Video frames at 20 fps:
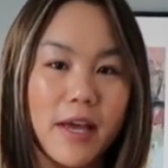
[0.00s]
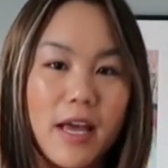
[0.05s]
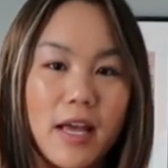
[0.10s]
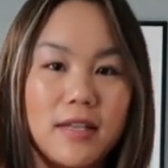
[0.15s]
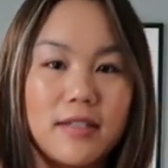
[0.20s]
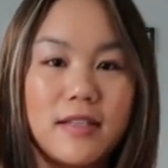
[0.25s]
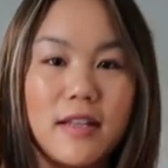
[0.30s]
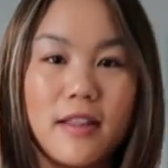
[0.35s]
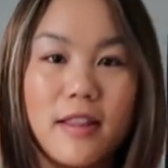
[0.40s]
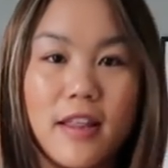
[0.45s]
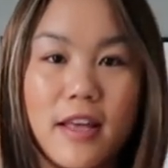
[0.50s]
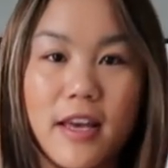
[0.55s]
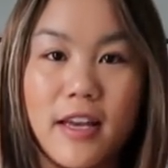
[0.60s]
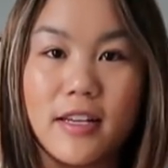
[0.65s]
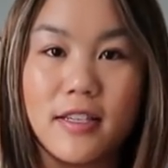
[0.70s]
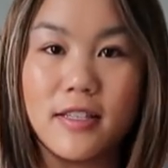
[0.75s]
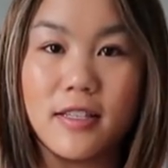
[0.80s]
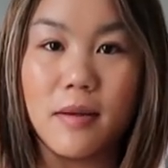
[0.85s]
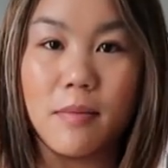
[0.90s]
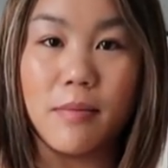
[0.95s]
is
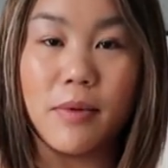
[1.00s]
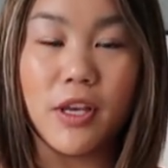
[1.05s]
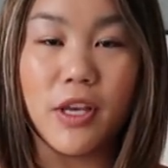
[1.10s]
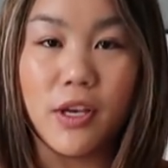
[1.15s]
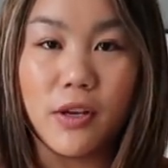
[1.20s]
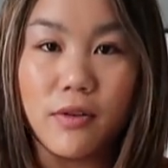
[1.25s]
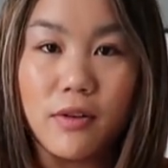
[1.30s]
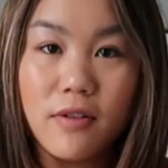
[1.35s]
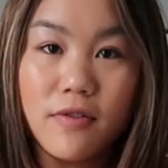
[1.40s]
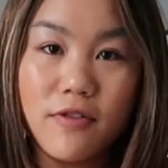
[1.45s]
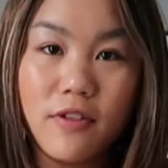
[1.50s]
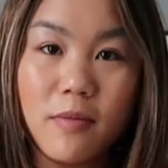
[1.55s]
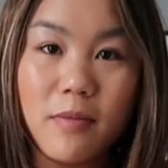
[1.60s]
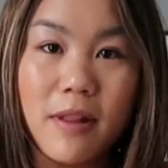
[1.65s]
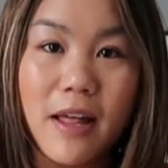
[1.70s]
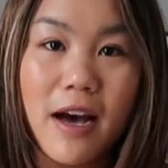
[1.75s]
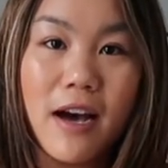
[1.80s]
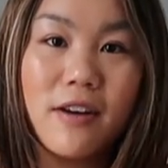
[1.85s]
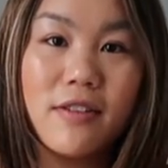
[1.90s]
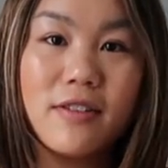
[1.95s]
this beautiful
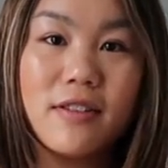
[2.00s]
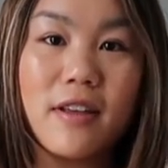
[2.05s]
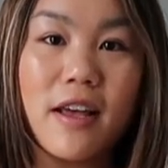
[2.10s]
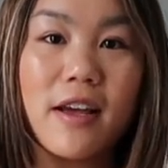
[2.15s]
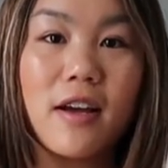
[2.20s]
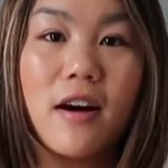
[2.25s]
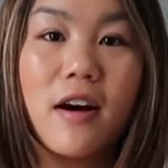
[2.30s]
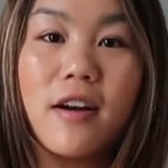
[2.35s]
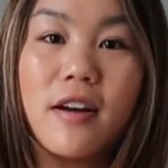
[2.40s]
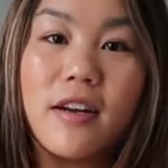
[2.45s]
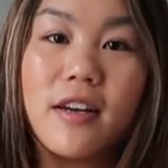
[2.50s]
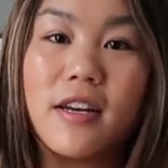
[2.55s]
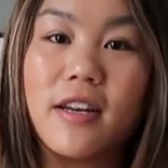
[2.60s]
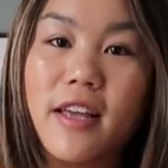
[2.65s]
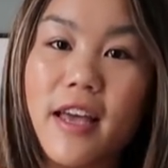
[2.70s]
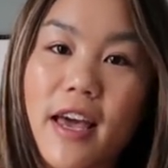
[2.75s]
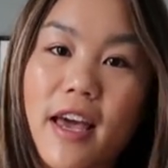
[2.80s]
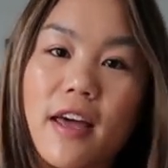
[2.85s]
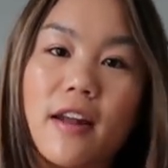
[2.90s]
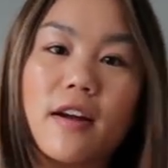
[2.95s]
blouse. I got it
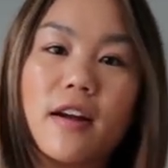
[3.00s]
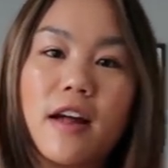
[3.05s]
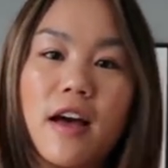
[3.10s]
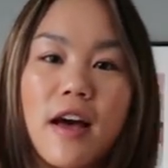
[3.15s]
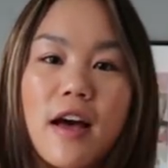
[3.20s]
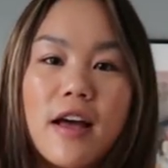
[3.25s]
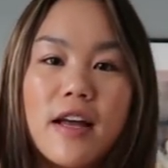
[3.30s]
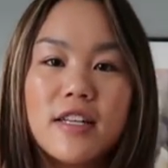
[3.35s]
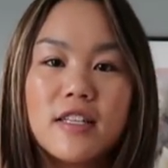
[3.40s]
in Canada.